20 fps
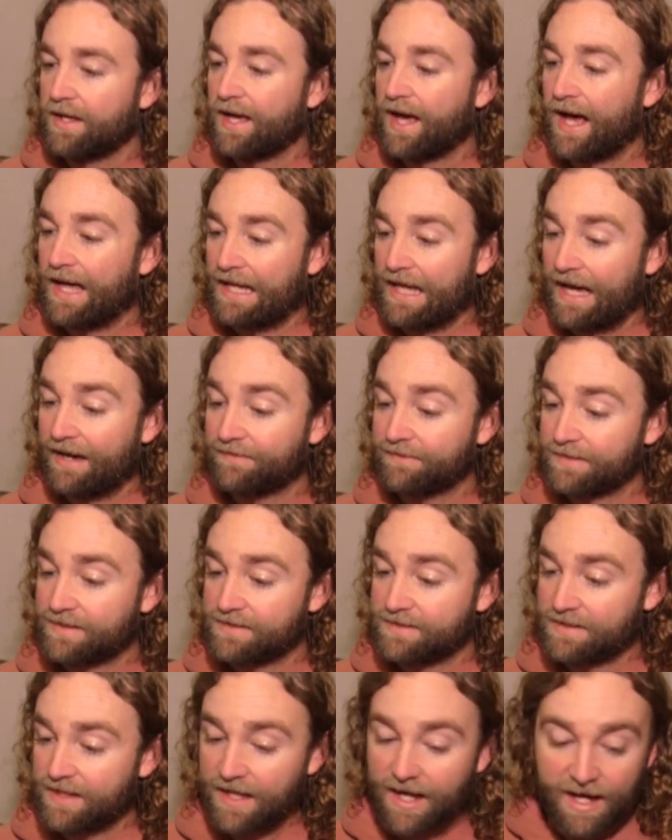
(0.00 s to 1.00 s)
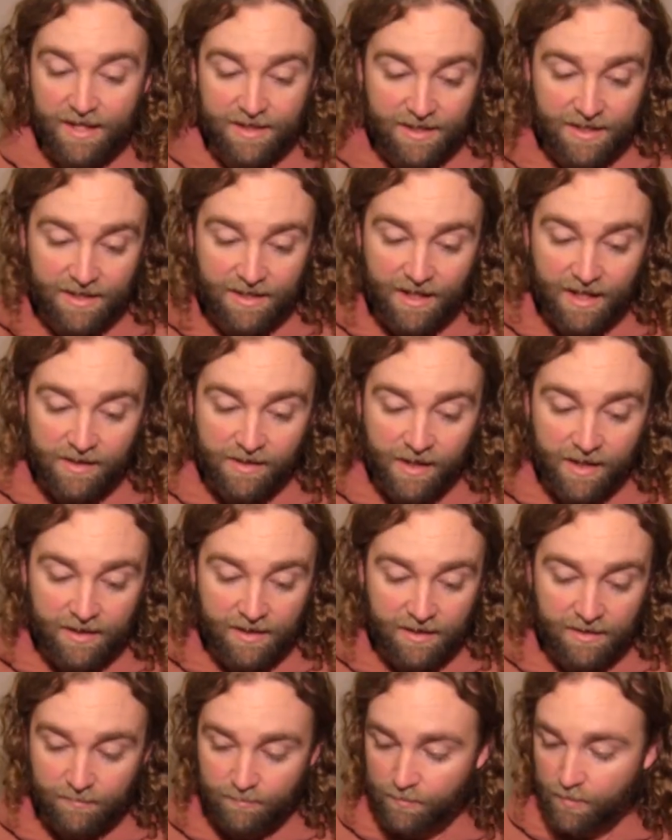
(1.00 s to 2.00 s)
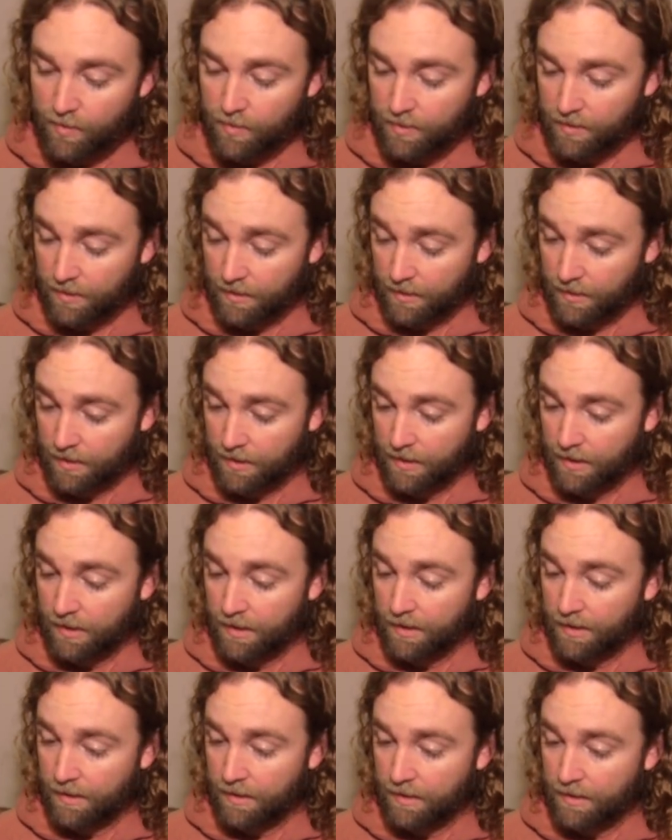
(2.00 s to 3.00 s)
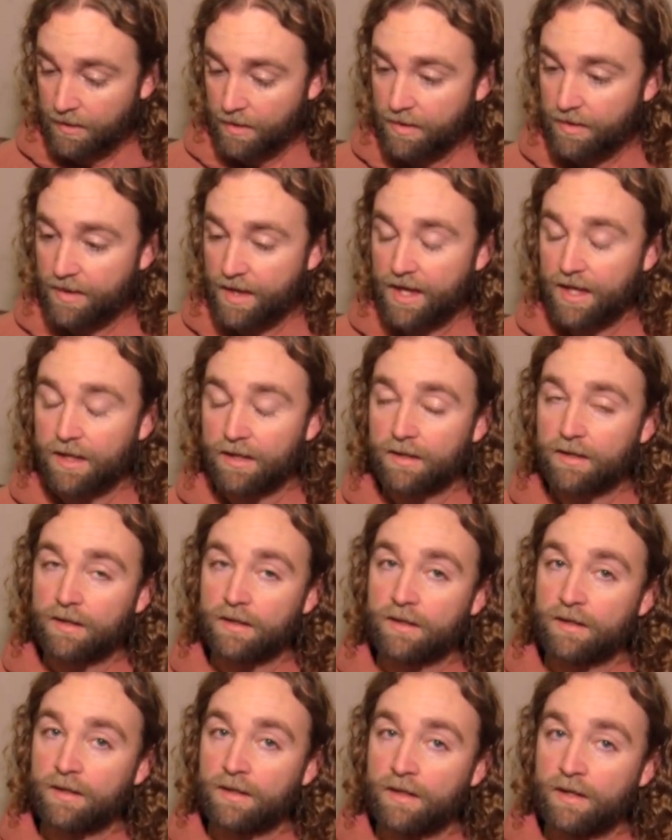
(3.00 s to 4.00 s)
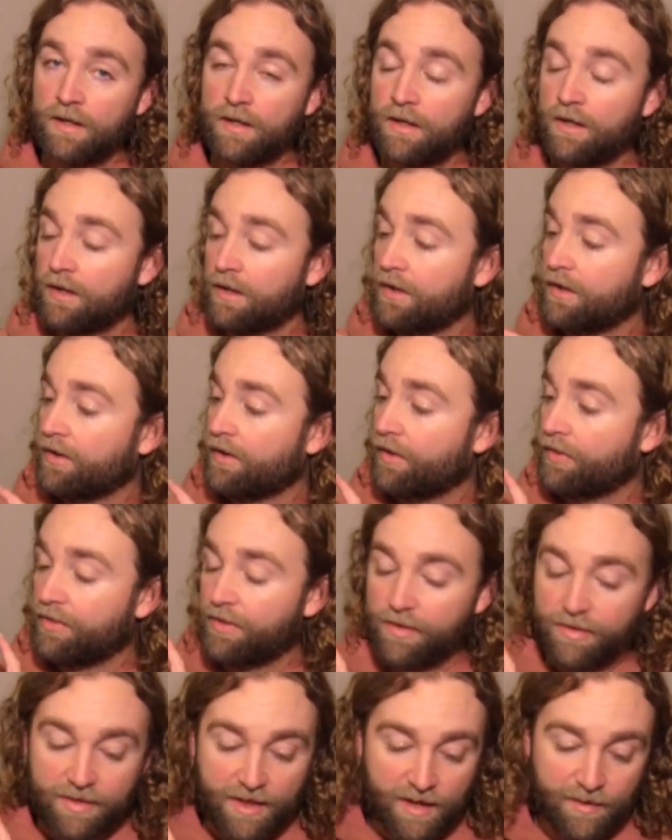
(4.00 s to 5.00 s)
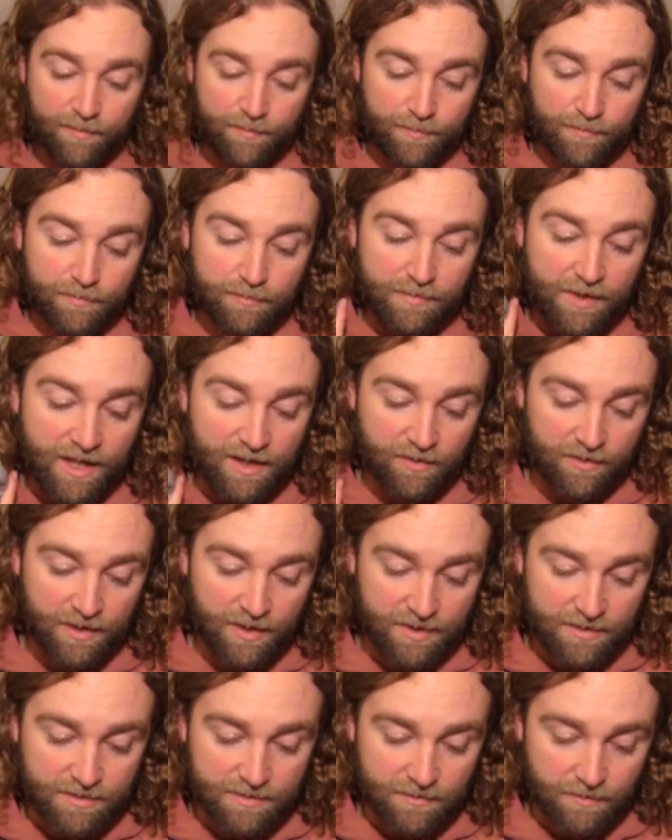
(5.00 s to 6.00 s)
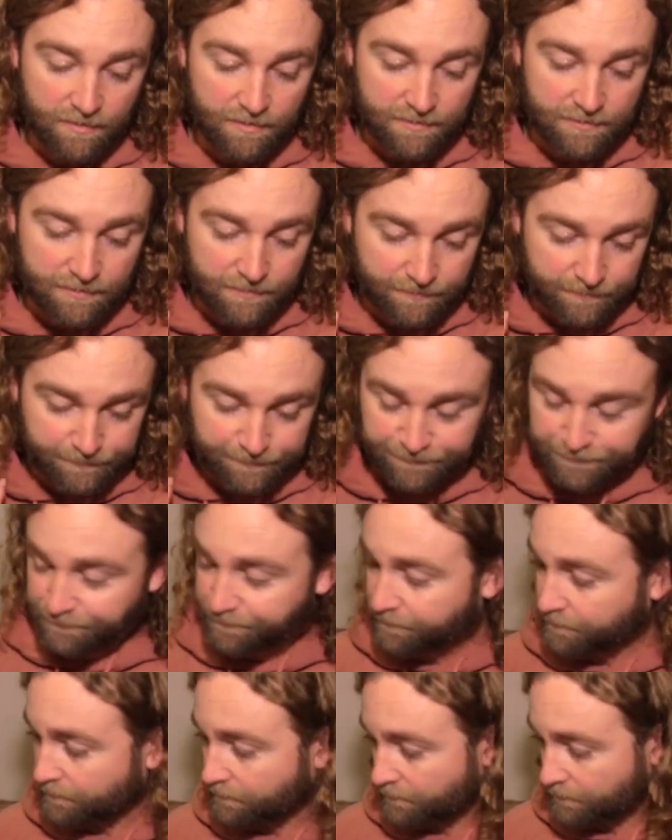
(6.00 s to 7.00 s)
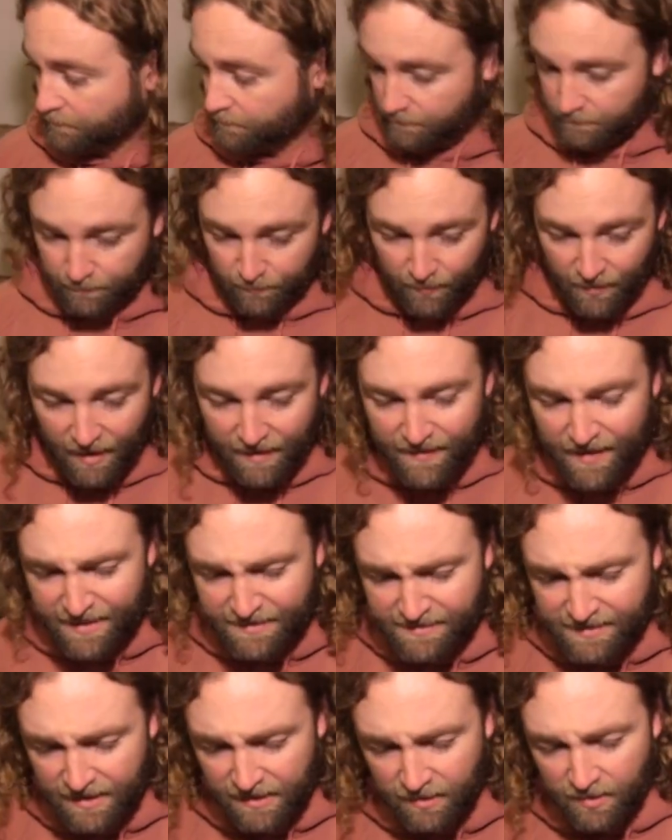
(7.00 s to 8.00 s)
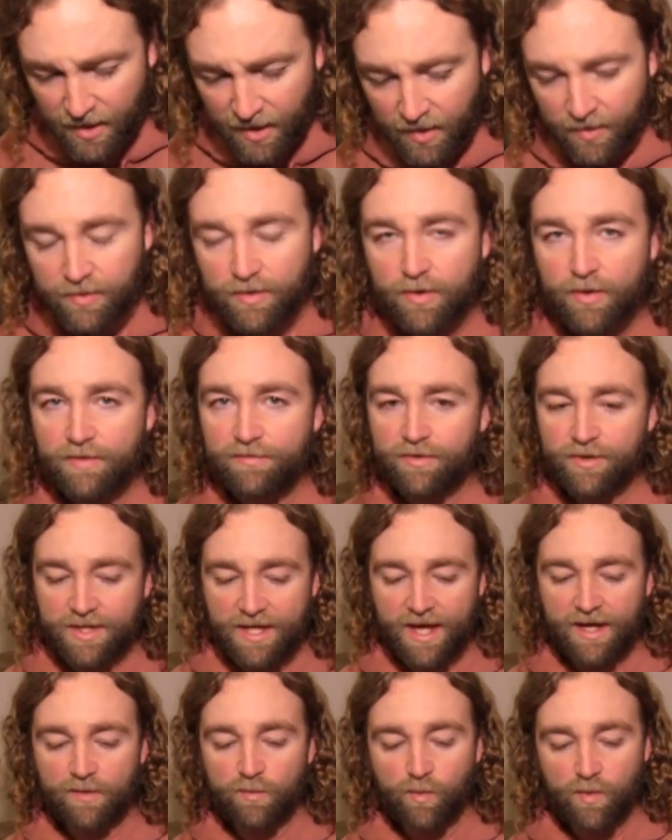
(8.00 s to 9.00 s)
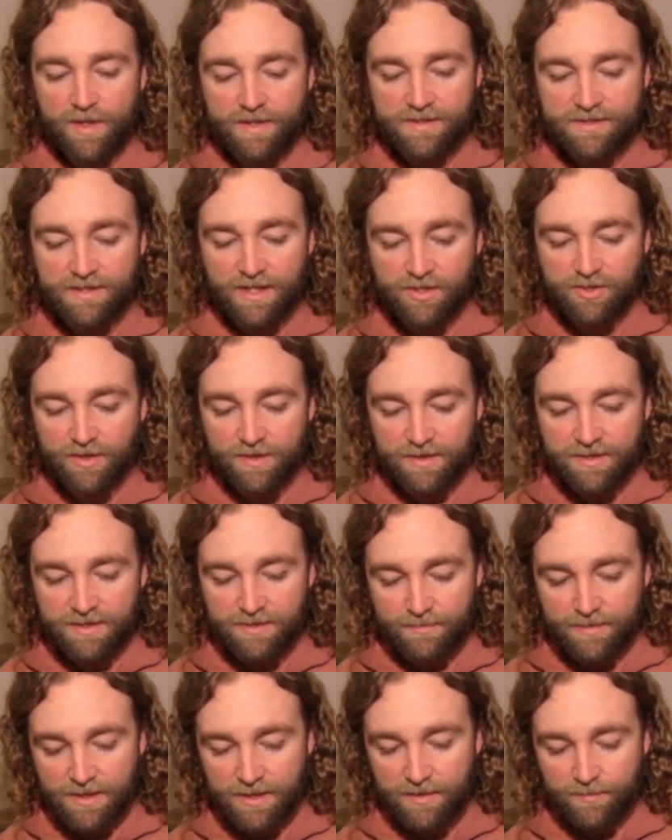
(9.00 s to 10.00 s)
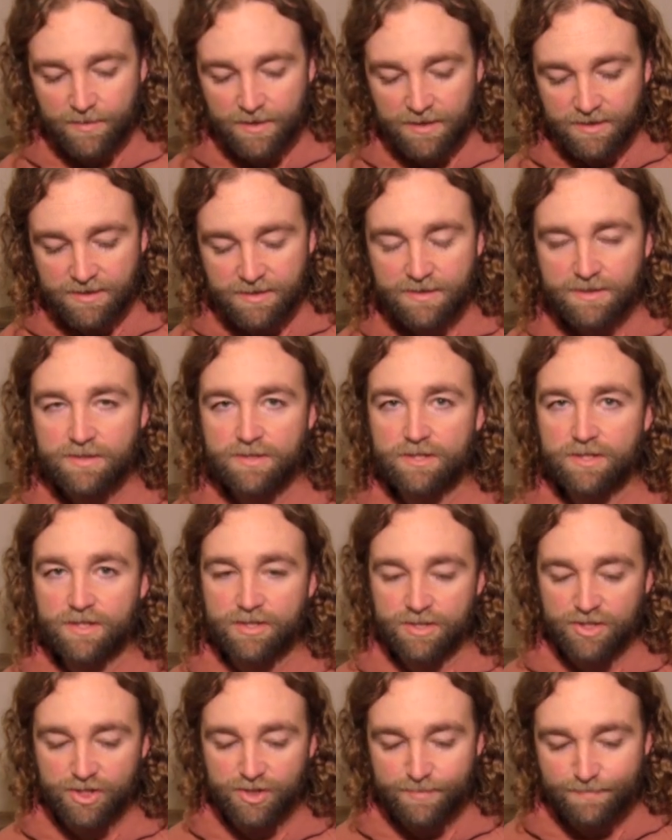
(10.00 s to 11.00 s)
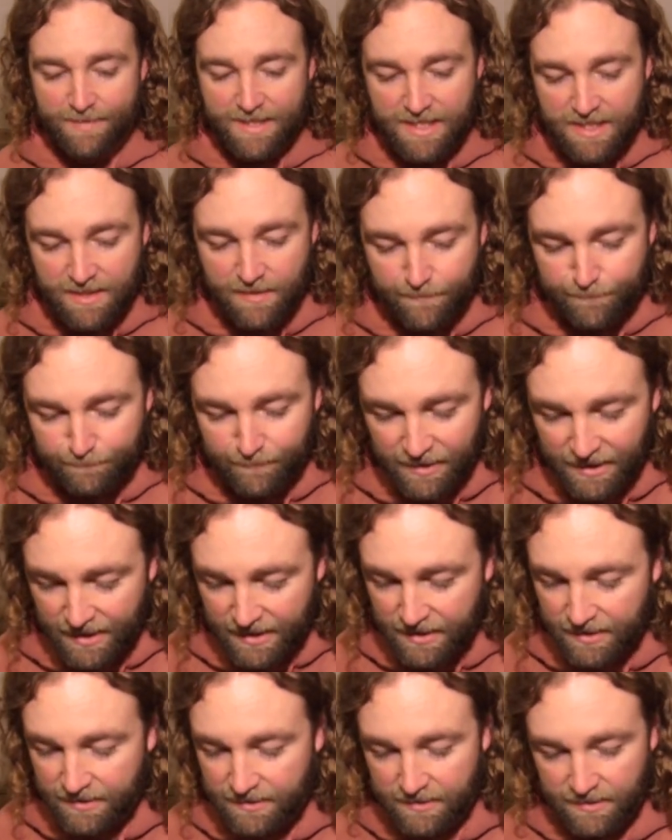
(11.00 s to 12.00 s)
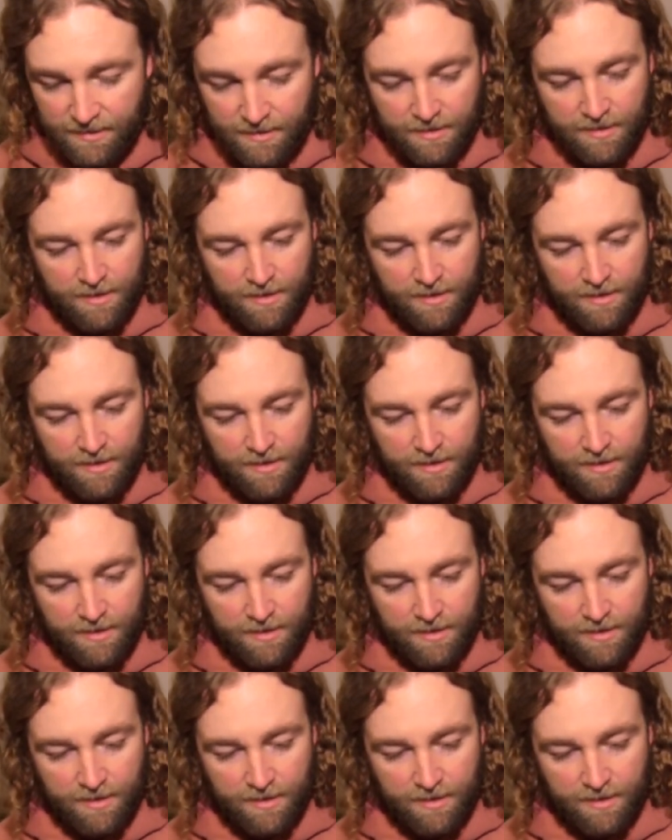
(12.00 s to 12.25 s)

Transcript: I have to say, I think I like it more than the Them 909 soles. And that's saying a lot, although I've only had one session on the Smedium, and the Smedium plate